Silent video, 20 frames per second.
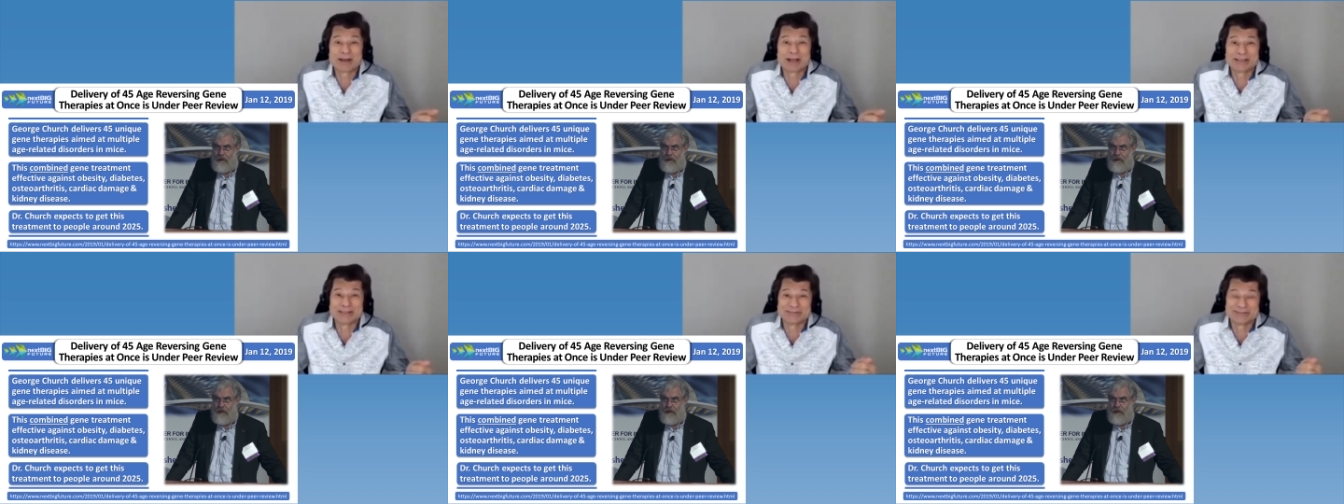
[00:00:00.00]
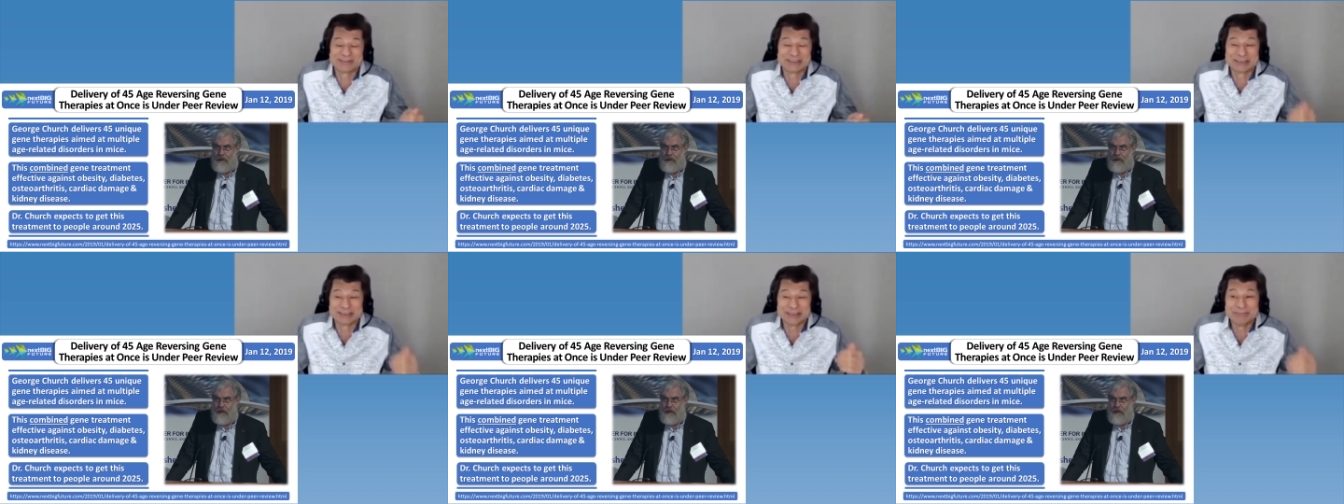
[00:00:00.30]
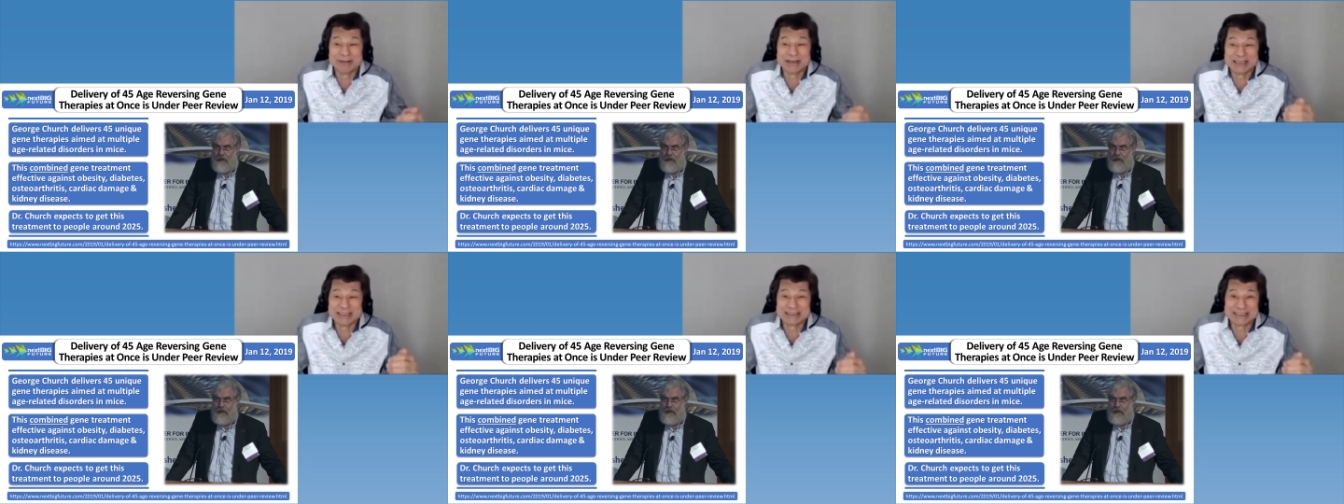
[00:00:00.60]
Pelley of 60
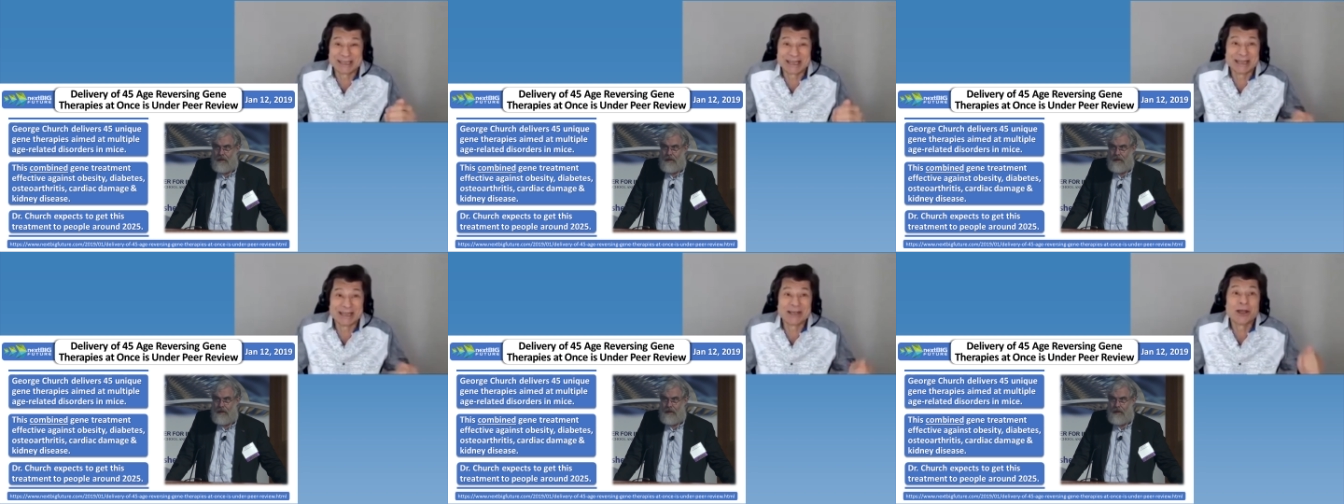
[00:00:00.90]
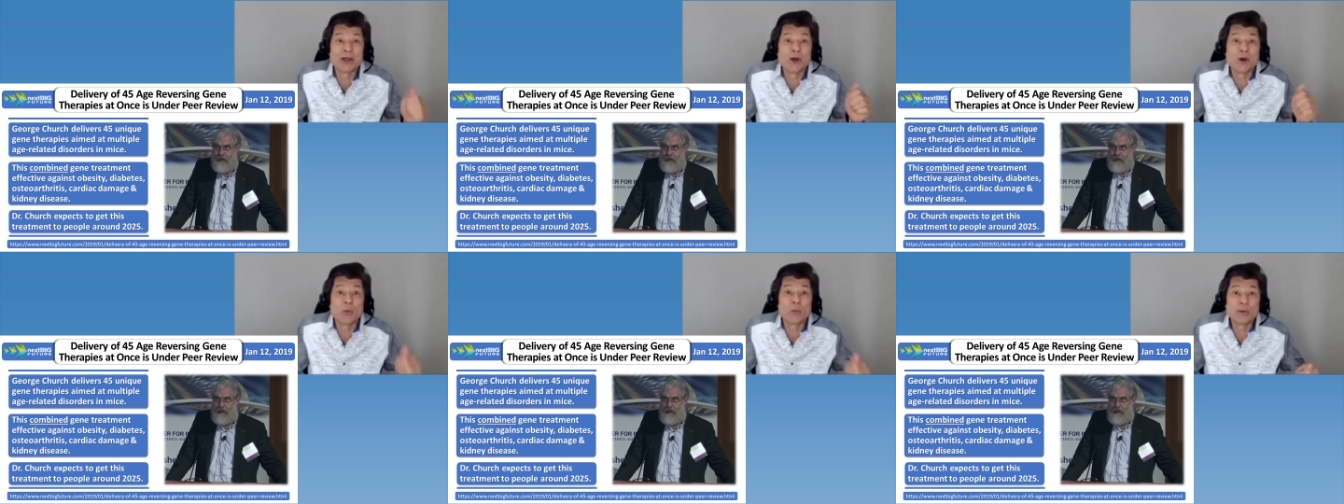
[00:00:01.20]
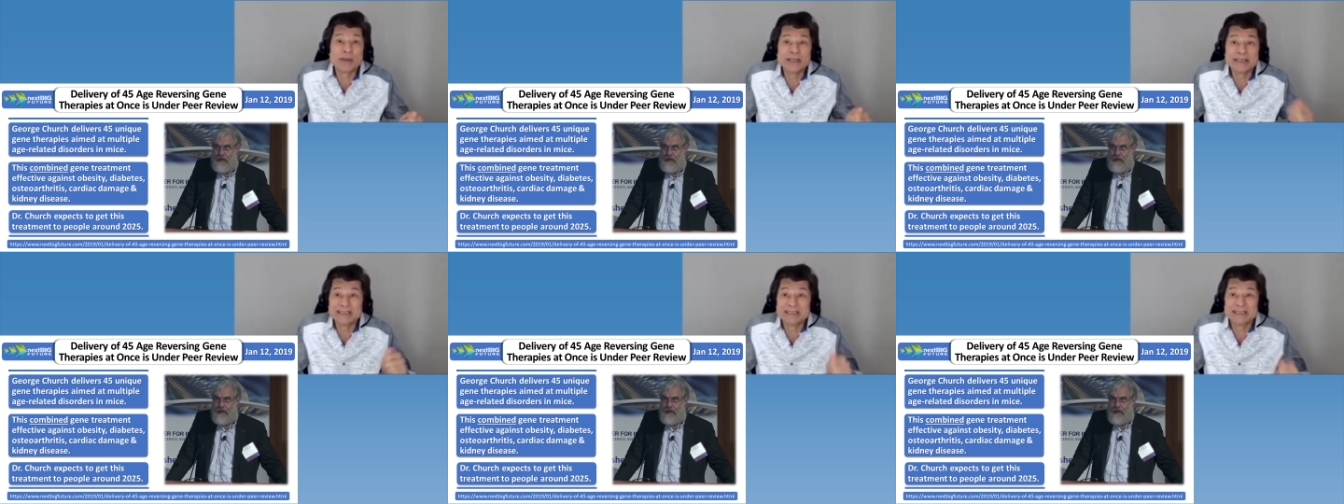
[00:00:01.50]
Minutes saying,
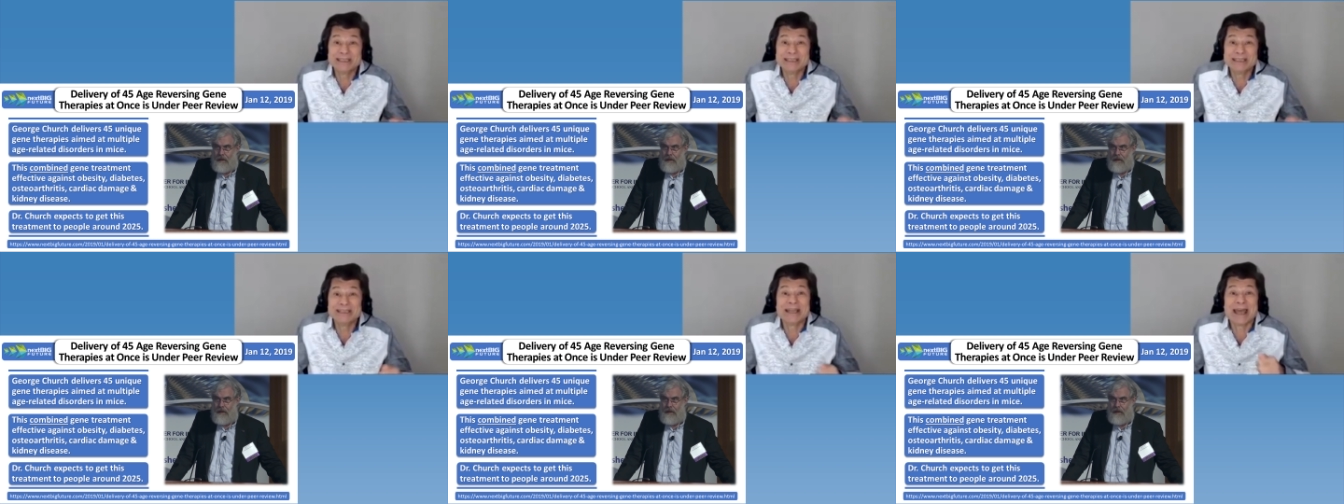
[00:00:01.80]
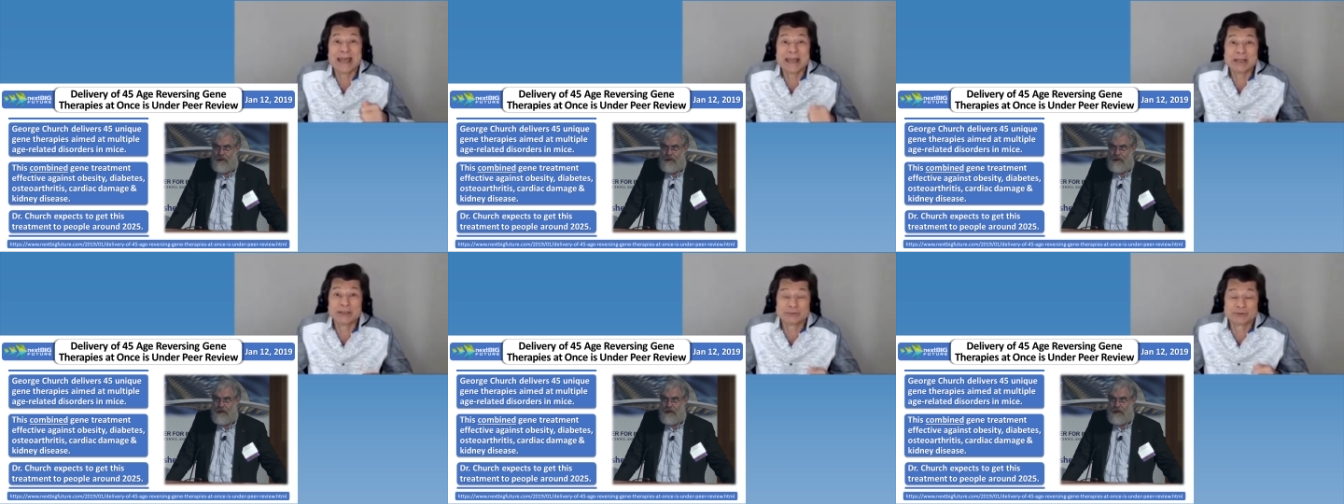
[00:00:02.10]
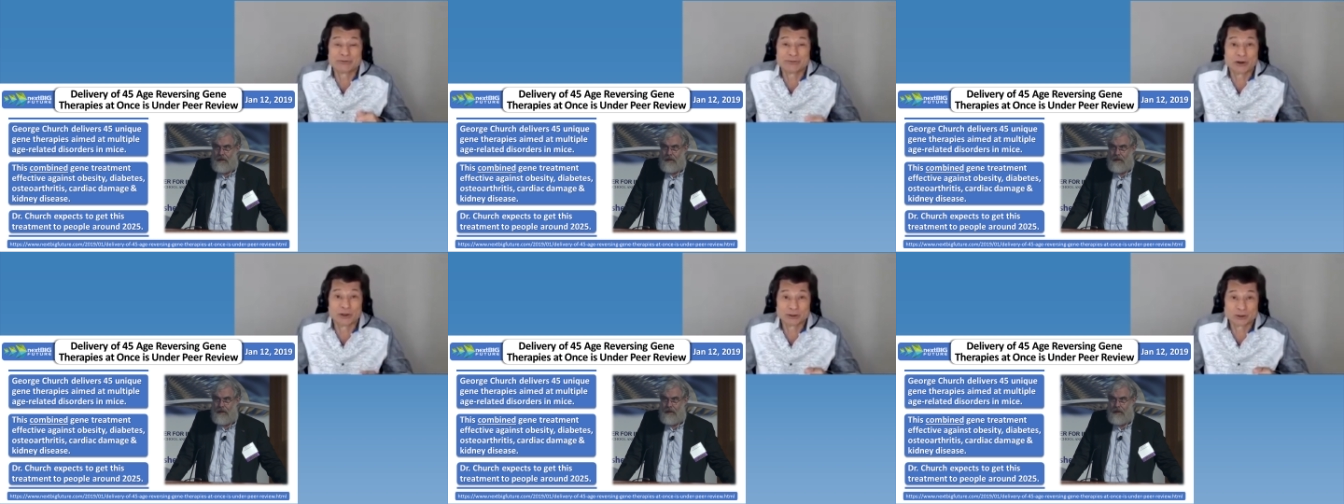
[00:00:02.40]
we need
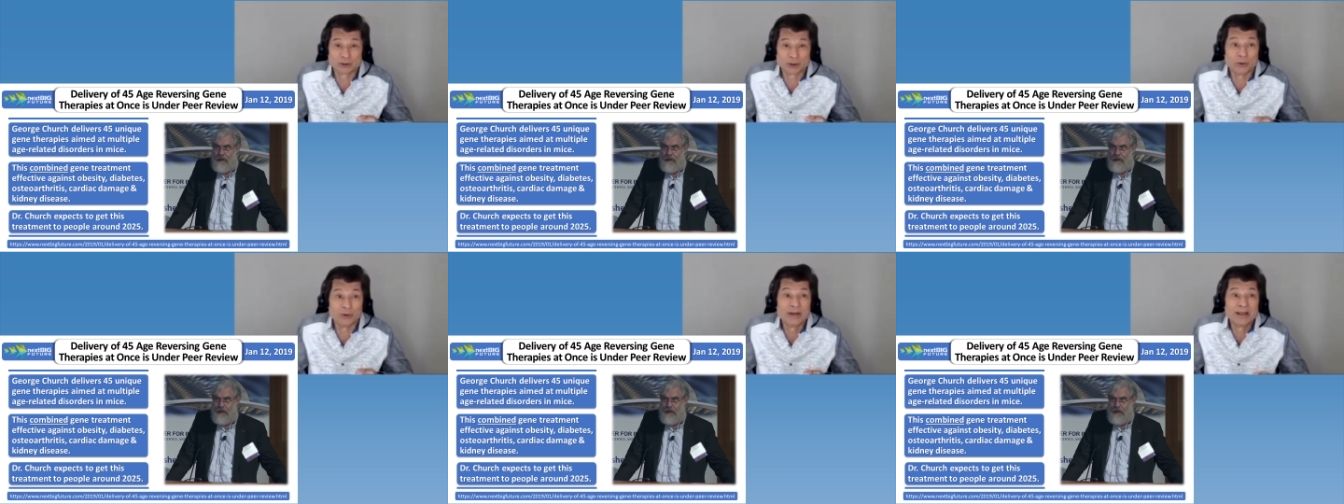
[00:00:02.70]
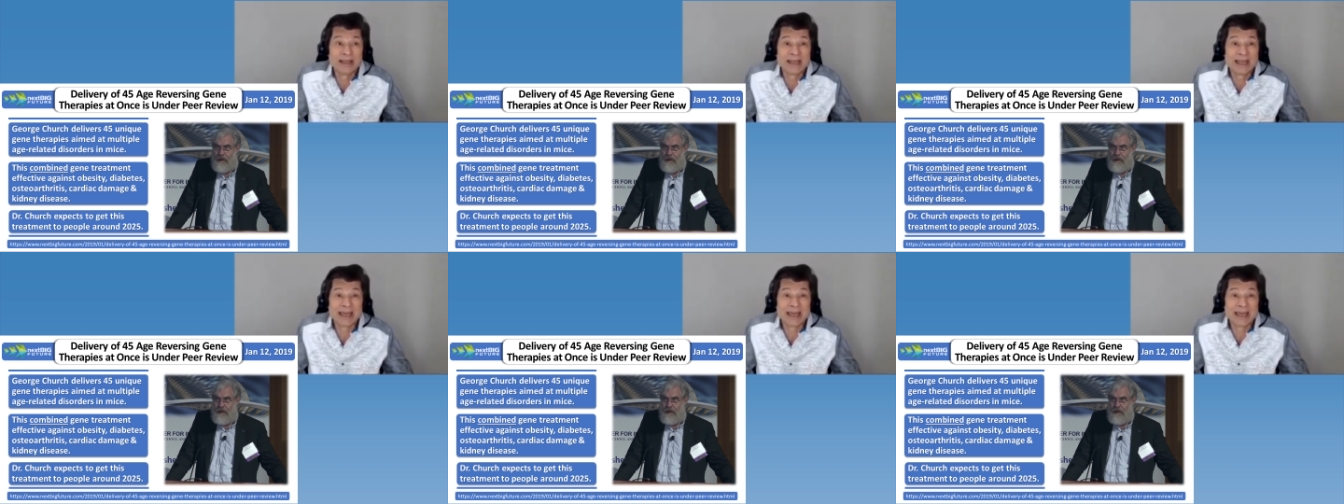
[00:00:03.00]
age reversal.